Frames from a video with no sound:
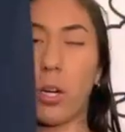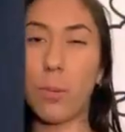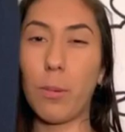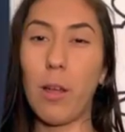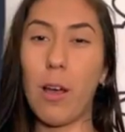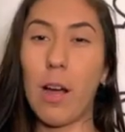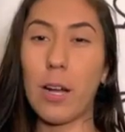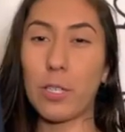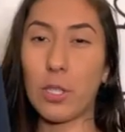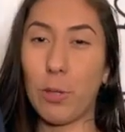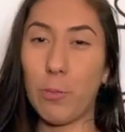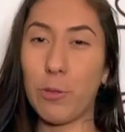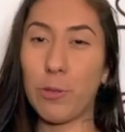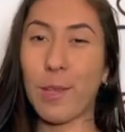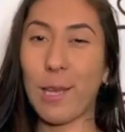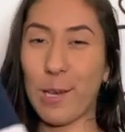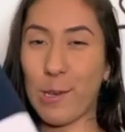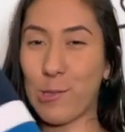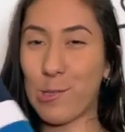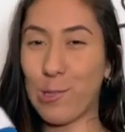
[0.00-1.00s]
blocked, almost
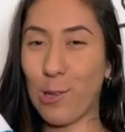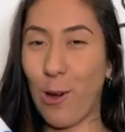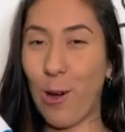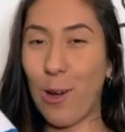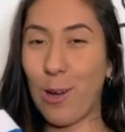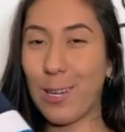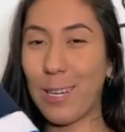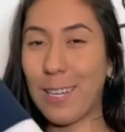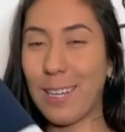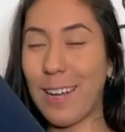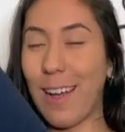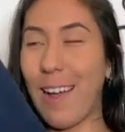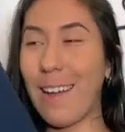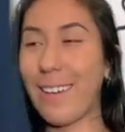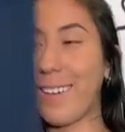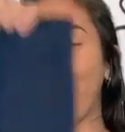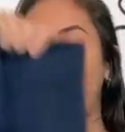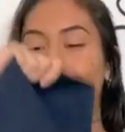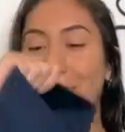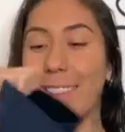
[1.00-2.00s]
like sock
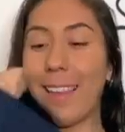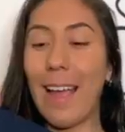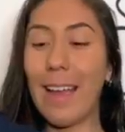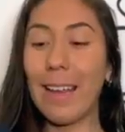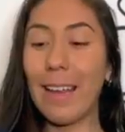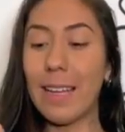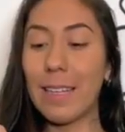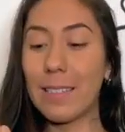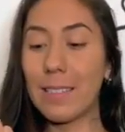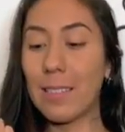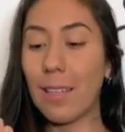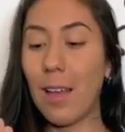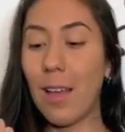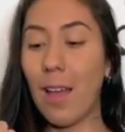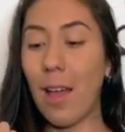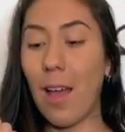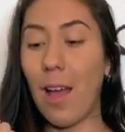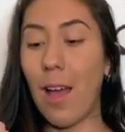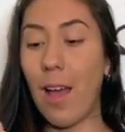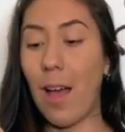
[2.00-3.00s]
kind of leggings.
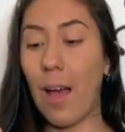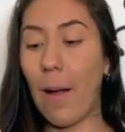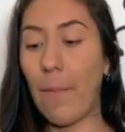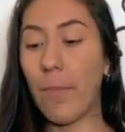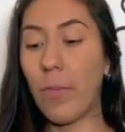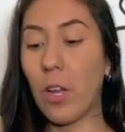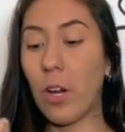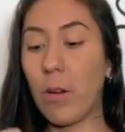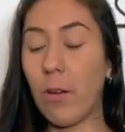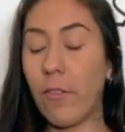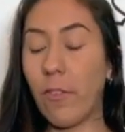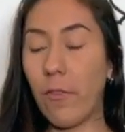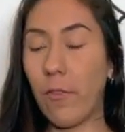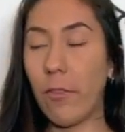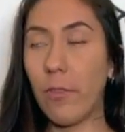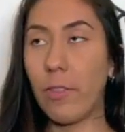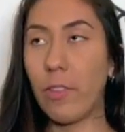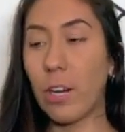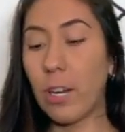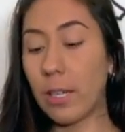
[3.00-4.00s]
They're
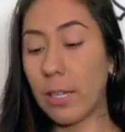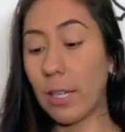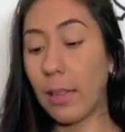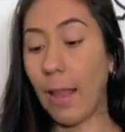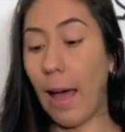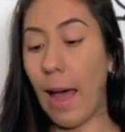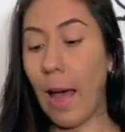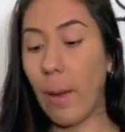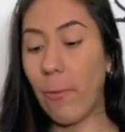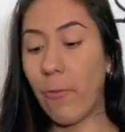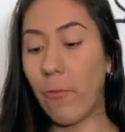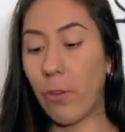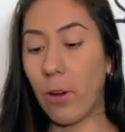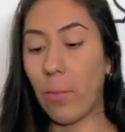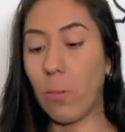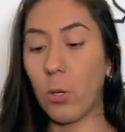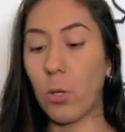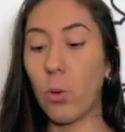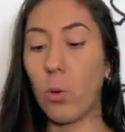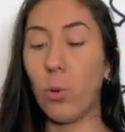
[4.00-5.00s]
a collab
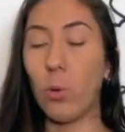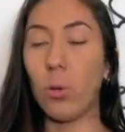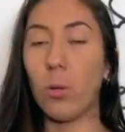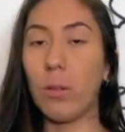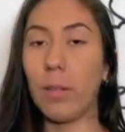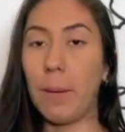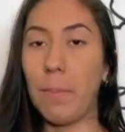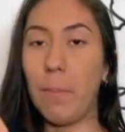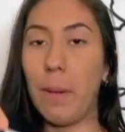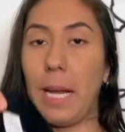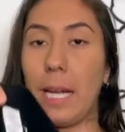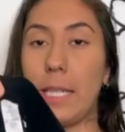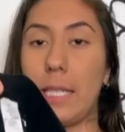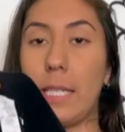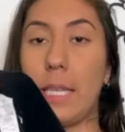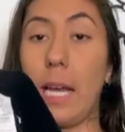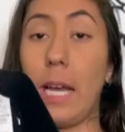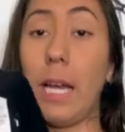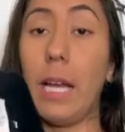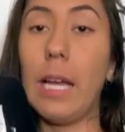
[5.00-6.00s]
from Cool and
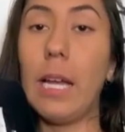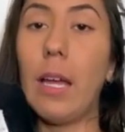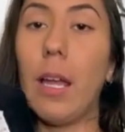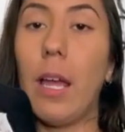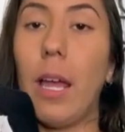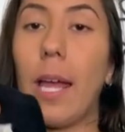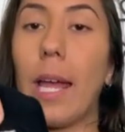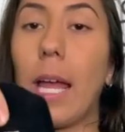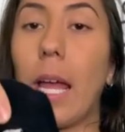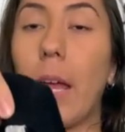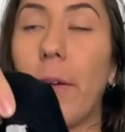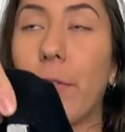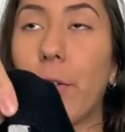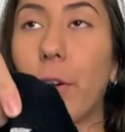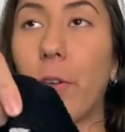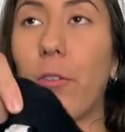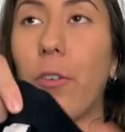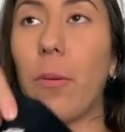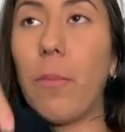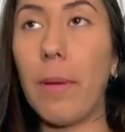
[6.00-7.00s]
Bandier. If
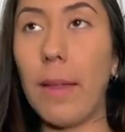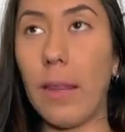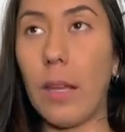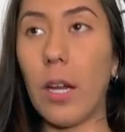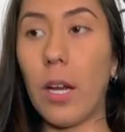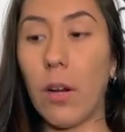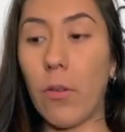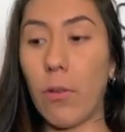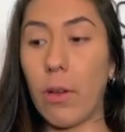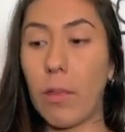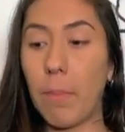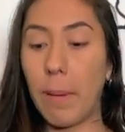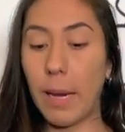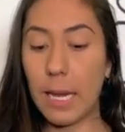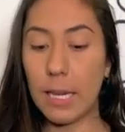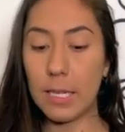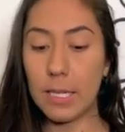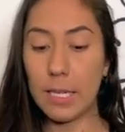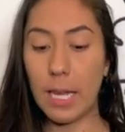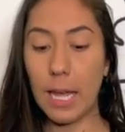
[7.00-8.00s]
you're familiar with
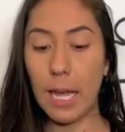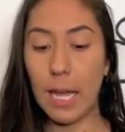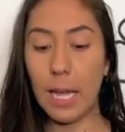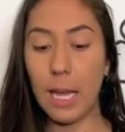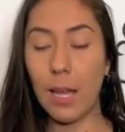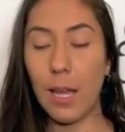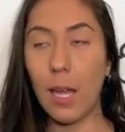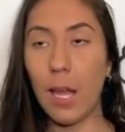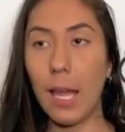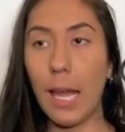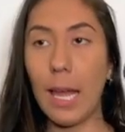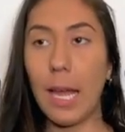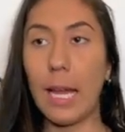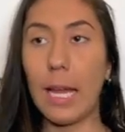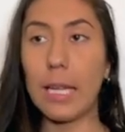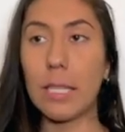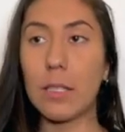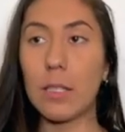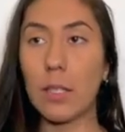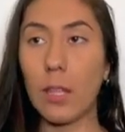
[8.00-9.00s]
Bandier,
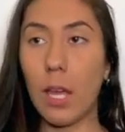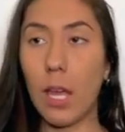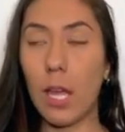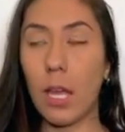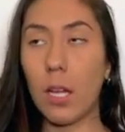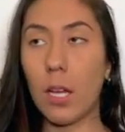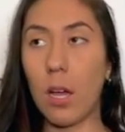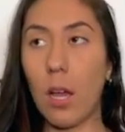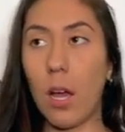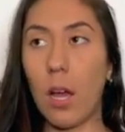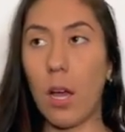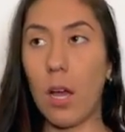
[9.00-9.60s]
it's like